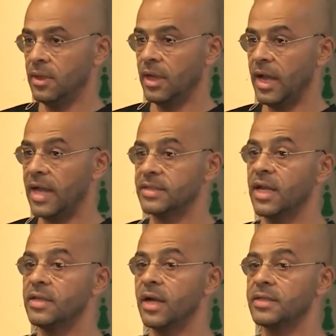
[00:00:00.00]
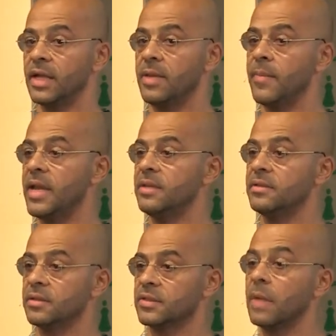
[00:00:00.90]
As I
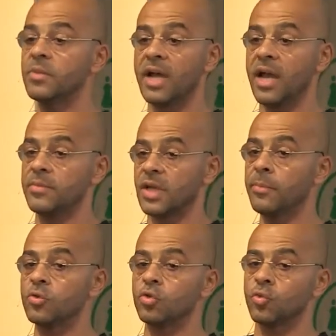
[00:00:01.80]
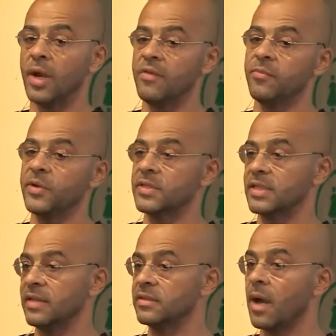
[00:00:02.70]
made sometimes up to
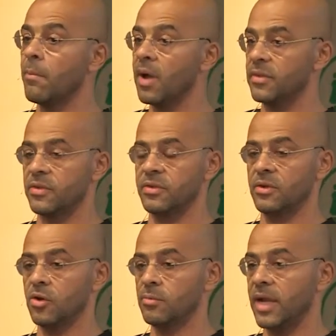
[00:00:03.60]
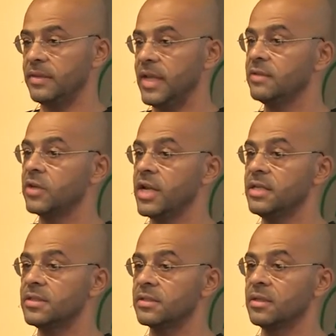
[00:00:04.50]
12% a month on my day
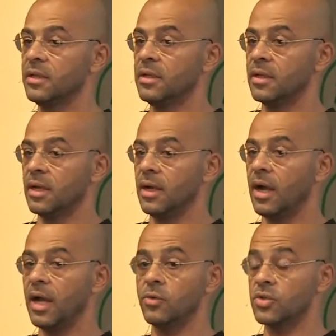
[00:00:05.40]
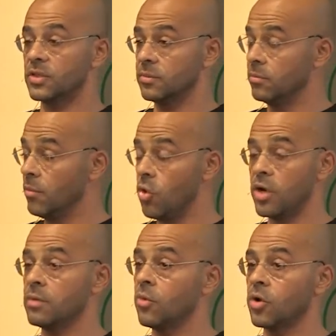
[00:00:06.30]
trades, I was
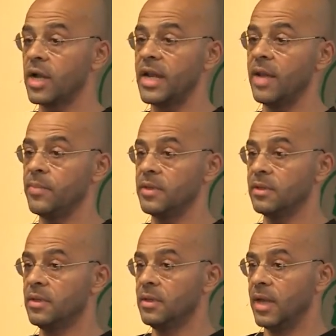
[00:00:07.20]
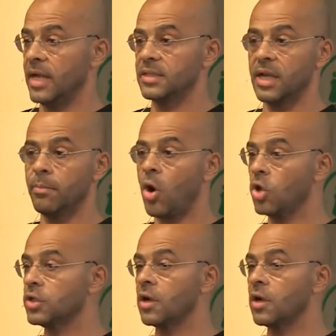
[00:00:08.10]
more and more unhappy. As I bought